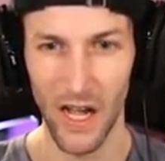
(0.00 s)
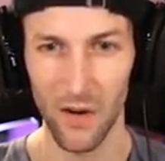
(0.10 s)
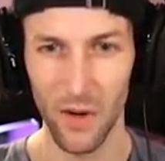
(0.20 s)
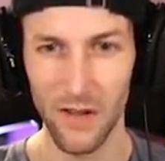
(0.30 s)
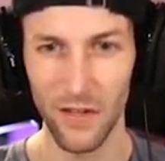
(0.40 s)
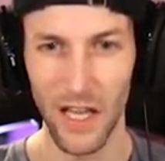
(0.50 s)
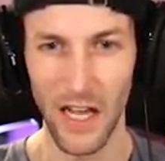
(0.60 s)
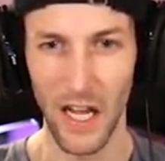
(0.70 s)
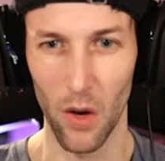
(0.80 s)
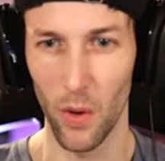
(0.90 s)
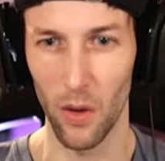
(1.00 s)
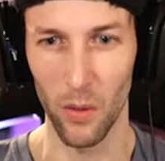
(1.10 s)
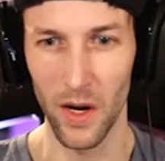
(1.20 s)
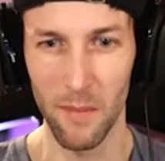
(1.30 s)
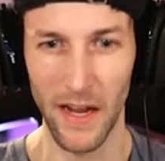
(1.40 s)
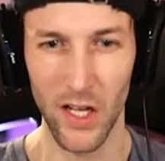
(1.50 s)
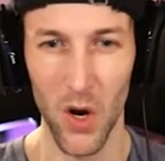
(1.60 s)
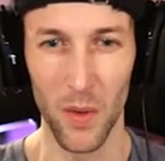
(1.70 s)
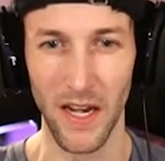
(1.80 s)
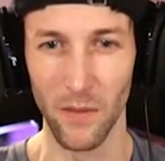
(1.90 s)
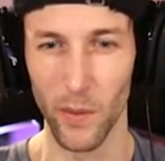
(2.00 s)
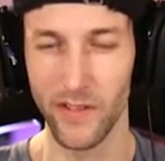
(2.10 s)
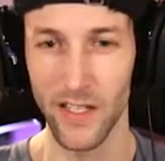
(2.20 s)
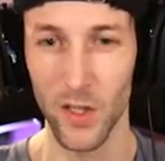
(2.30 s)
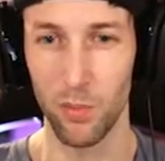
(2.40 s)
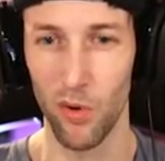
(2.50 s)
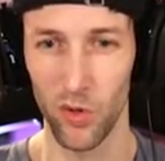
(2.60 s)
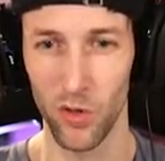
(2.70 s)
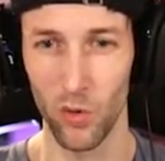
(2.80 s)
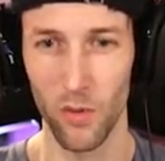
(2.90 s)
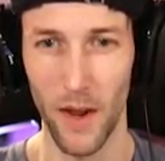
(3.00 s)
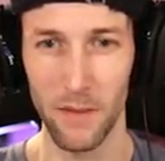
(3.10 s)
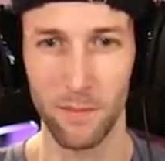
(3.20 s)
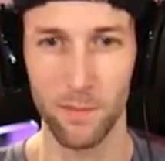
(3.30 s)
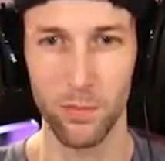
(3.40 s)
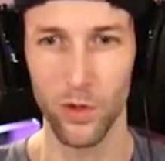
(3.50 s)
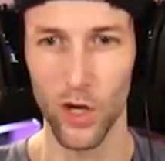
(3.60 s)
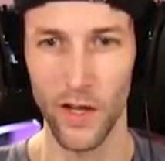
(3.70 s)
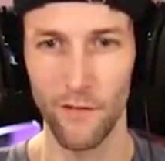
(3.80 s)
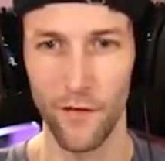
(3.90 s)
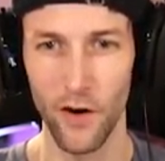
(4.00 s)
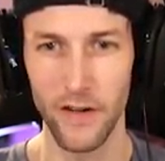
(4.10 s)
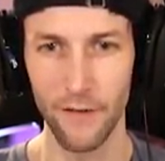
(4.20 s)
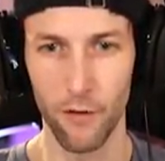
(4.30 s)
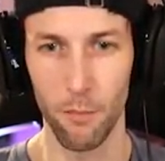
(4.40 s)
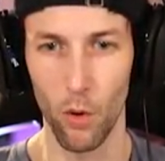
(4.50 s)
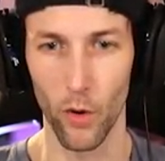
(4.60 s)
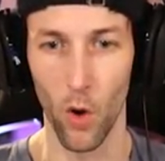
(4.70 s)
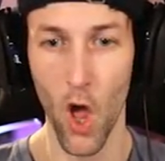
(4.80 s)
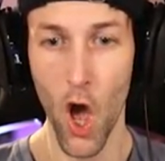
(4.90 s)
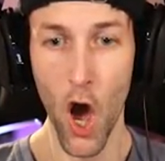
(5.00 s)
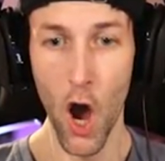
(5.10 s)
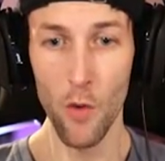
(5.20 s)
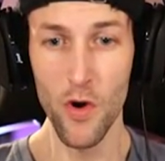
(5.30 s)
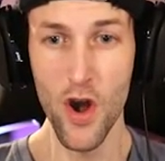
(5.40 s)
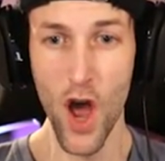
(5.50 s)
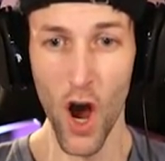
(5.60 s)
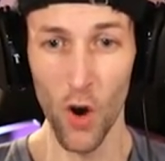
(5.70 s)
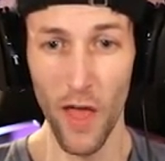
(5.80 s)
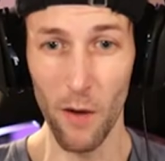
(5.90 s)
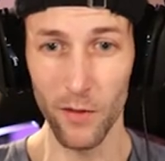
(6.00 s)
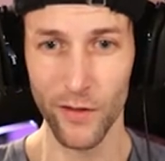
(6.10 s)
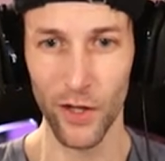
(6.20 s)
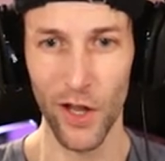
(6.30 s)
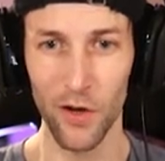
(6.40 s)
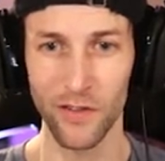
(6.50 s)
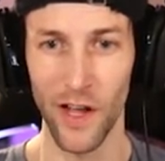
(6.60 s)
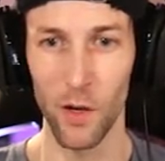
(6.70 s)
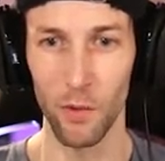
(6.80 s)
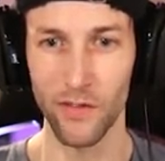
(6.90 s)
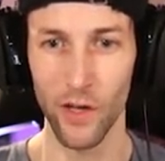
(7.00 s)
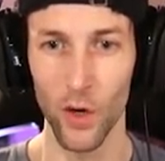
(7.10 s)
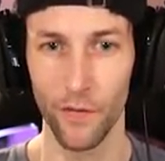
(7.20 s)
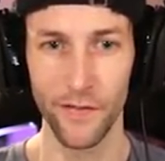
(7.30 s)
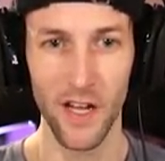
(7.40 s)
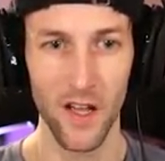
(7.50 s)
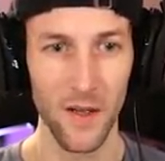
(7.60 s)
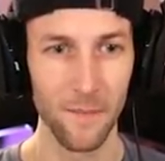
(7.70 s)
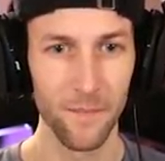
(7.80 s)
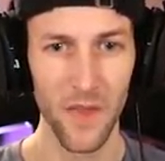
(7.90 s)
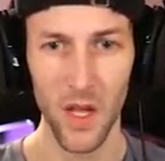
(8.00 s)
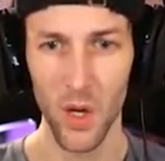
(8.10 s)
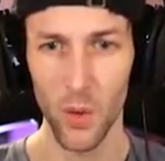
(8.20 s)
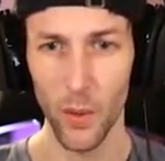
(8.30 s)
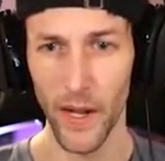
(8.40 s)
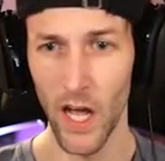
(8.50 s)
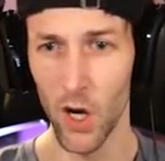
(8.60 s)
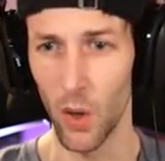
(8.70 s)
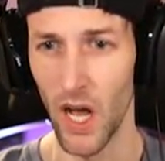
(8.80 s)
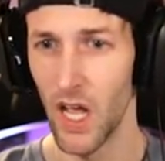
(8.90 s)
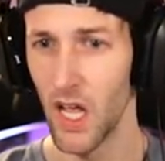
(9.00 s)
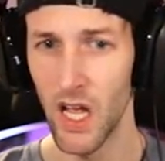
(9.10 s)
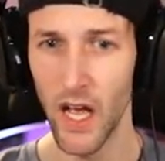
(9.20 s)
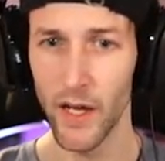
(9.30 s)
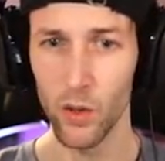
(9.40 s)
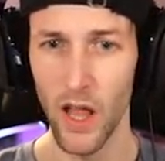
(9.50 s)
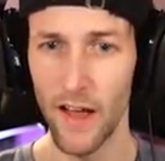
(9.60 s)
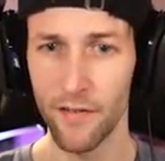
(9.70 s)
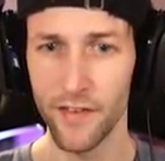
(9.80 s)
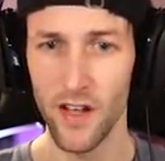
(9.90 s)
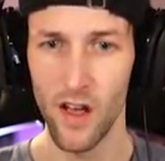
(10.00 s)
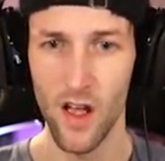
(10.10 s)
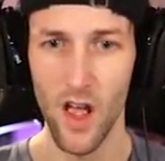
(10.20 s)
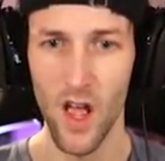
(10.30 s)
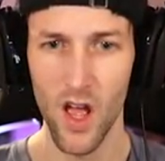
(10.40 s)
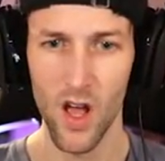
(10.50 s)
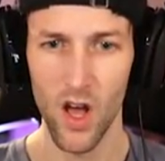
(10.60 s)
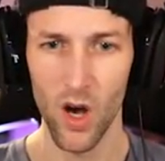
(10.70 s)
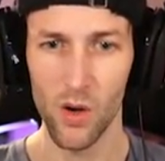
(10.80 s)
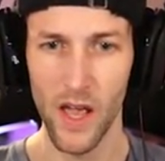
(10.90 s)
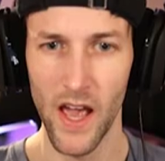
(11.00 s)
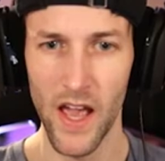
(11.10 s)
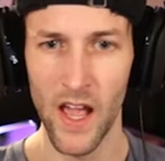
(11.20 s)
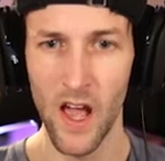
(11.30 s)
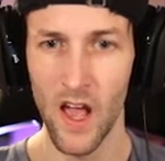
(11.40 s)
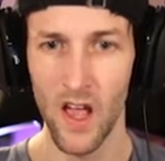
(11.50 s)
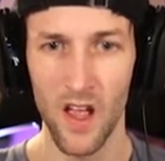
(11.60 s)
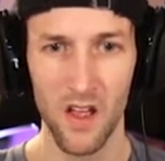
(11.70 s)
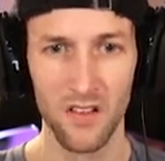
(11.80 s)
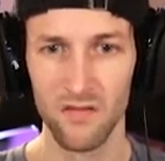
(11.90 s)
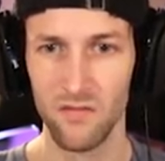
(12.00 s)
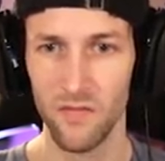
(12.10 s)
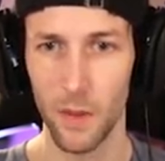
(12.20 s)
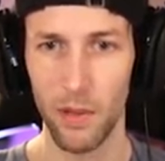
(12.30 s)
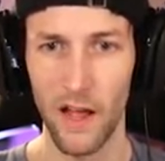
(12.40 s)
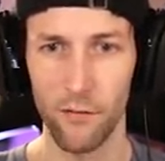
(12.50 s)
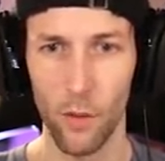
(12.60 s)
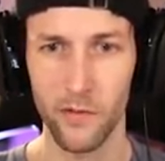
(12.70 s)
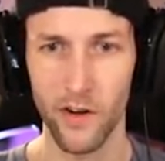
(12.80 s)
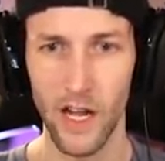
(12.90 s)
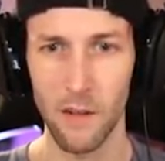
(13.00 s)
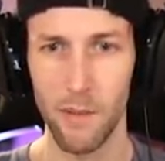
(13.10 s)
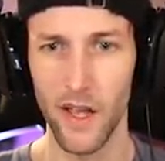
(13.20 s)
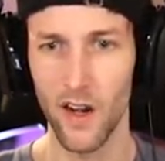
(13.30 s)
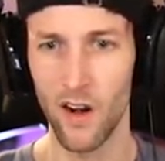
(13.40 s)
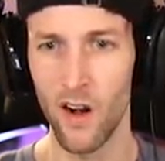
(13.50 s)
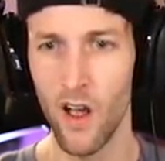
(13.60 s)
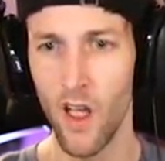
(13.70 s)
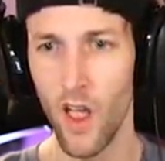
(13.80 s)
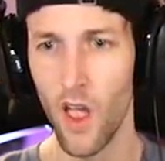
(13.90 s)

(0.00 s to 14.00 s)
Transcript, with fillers: I don't even like, where am I going? Was that the portal? Am I looking for a different portal? Oh no, that was close. I almost oofed. Where do I go? I go left. Okay. The platforms are getting bigger.